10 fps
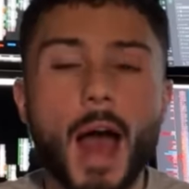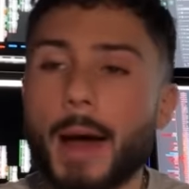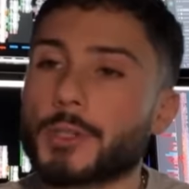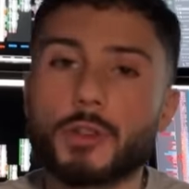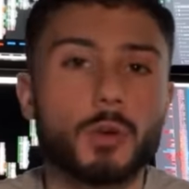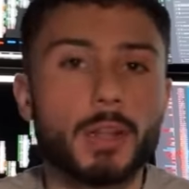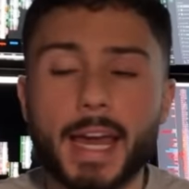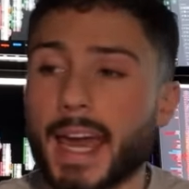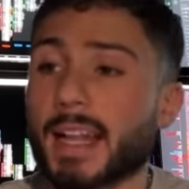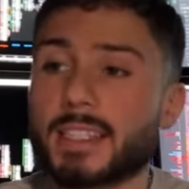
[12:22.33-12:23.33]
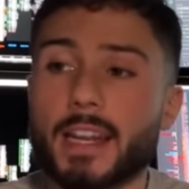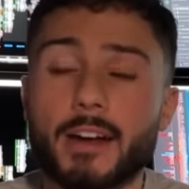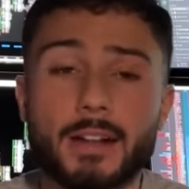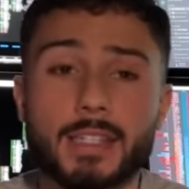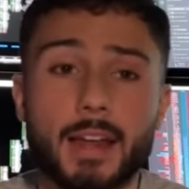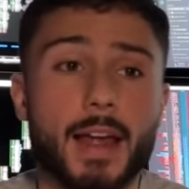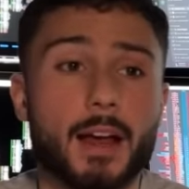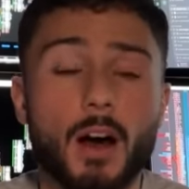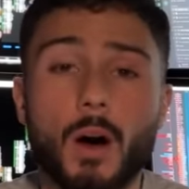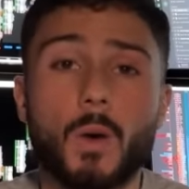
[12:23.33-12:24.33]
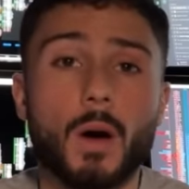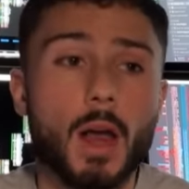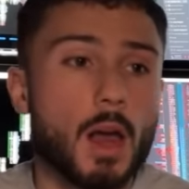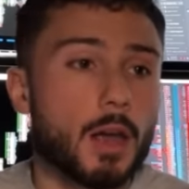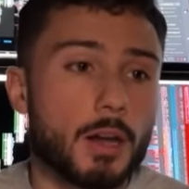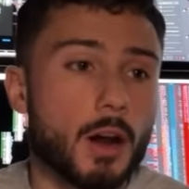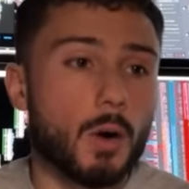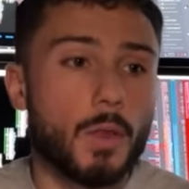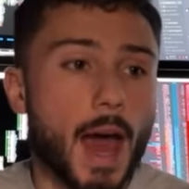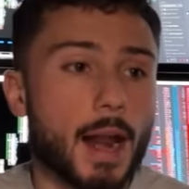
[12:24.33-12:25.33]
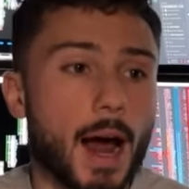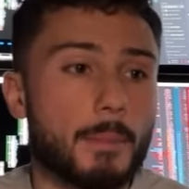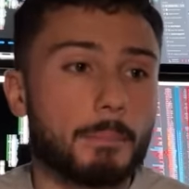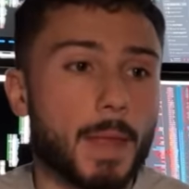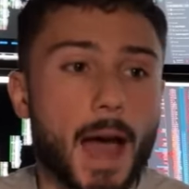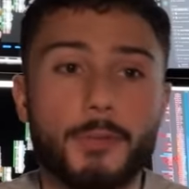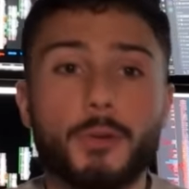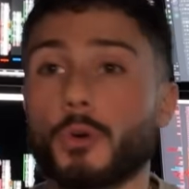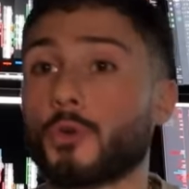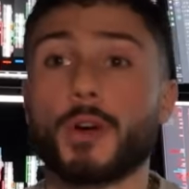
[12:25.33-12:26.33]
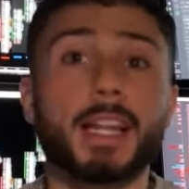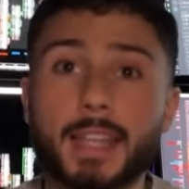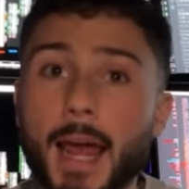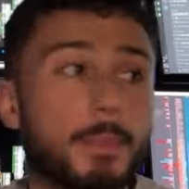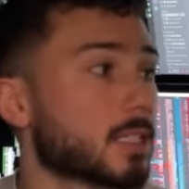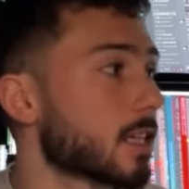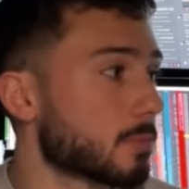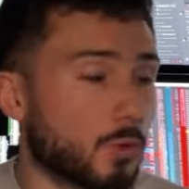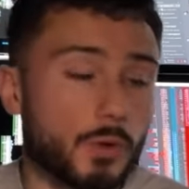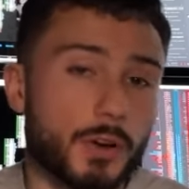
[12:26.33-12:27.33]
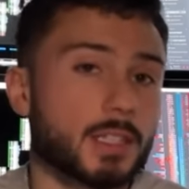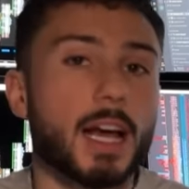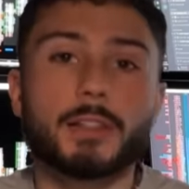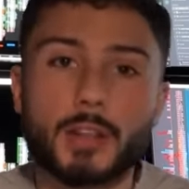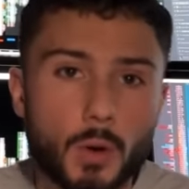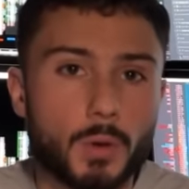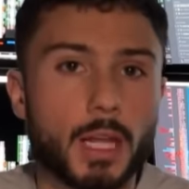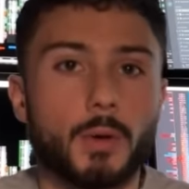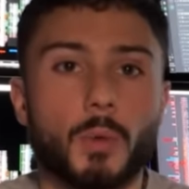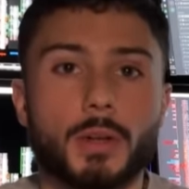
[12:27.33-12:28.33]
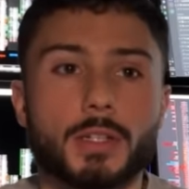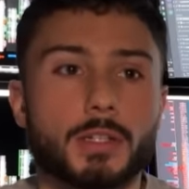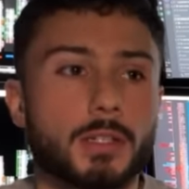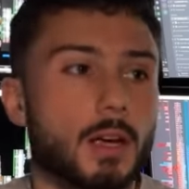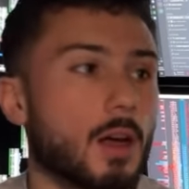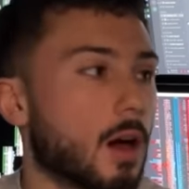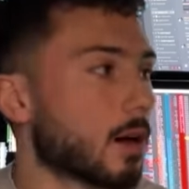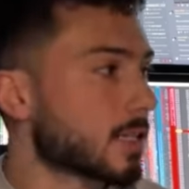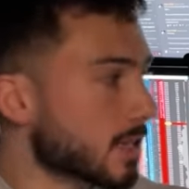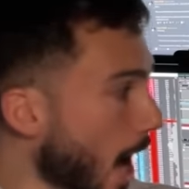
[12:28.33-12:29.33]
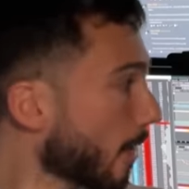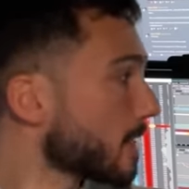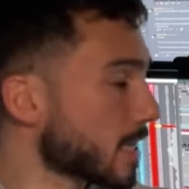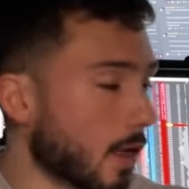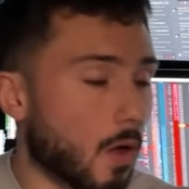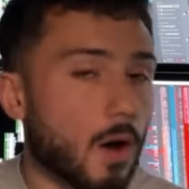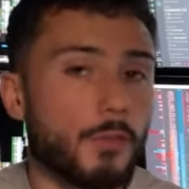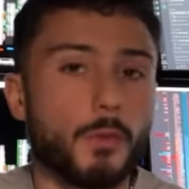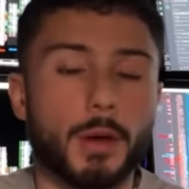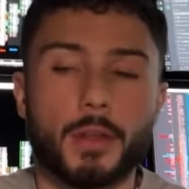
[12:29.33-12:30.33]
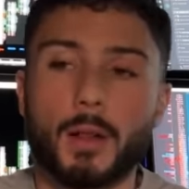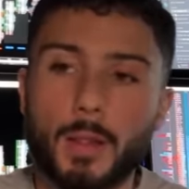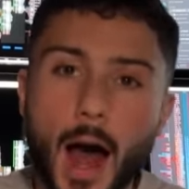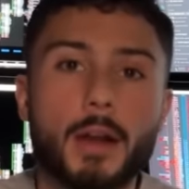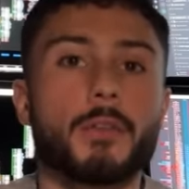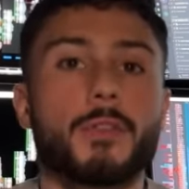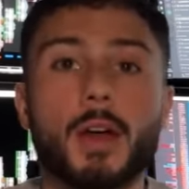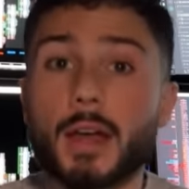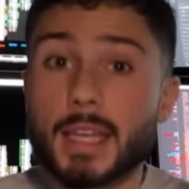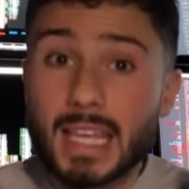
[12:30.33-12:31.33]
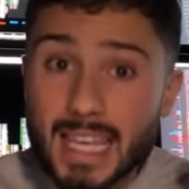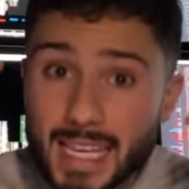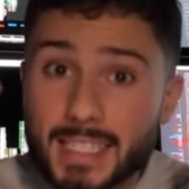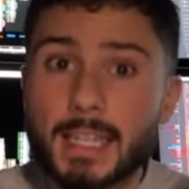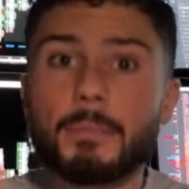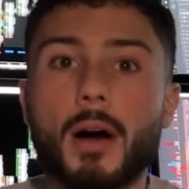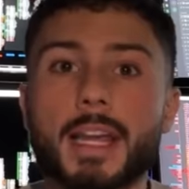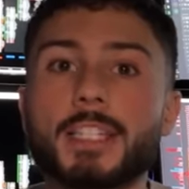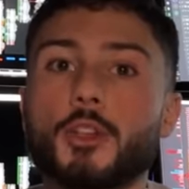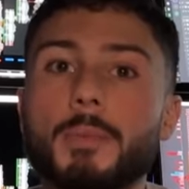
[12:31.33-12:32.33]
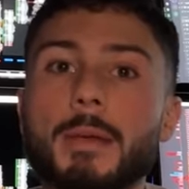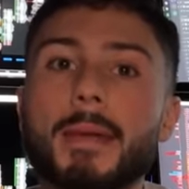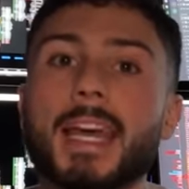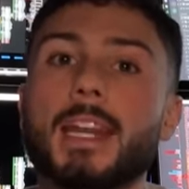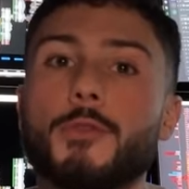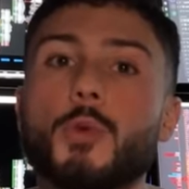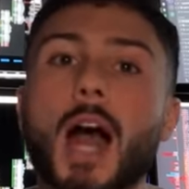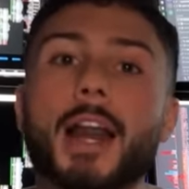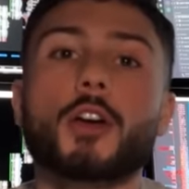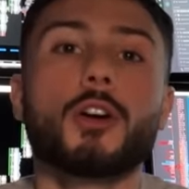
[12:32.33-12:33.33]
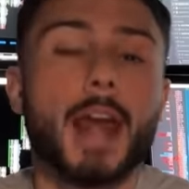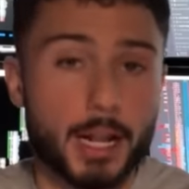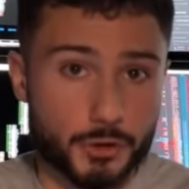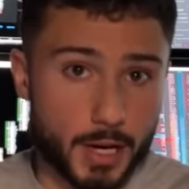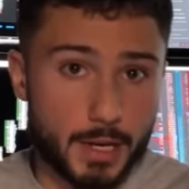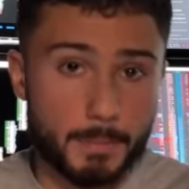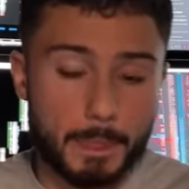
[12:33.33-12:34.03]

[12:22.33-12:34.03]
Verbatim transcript: Absolutely. I can't sit here and say, like, oh, you know, that um, I feel great that I missed this move because I don't. It was a solid sell off with a lot of easy money to be made if you got a good entry.